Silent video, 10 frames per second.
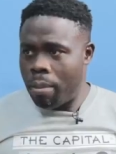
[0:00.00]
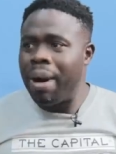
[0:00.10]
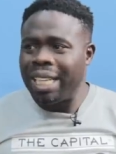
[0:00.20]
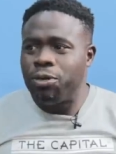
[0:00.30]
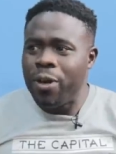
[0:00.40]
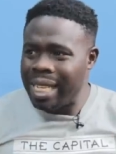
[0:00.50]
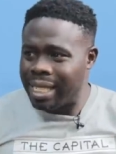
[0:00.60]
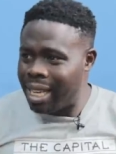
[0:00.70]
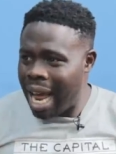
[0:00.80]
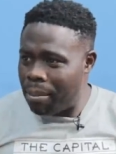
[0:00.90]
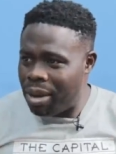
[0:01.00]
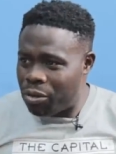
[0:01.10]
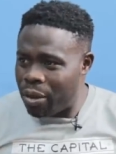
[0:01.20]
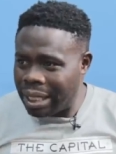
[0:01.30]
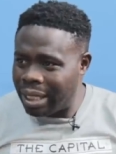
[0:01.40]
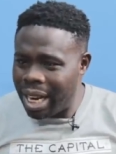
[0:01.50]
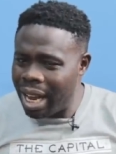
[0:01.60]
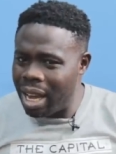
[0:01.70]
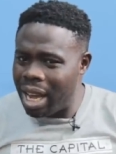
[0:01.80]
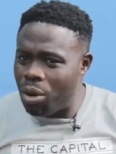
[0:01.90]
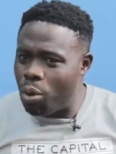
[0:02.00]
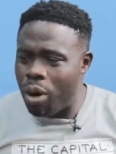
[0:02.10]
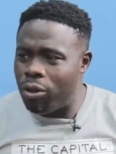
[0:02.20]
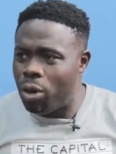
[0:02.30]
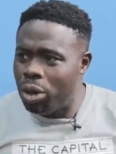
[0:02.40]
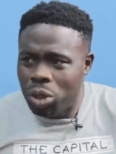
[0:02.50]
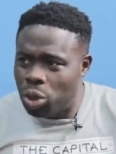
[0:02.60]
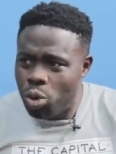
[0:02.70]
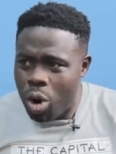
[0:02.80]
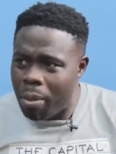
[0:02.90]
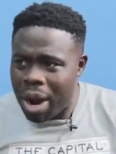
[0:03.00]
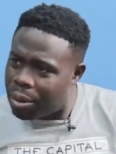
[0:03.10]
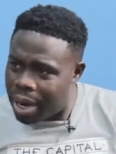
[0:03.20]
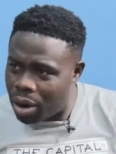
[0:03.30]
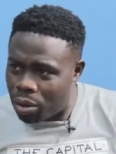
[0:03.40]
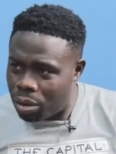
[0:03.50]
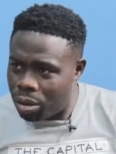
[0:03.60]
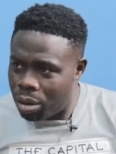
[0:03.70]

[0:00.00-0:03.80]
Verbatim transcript: But first, now men finds and call for you so or my dream.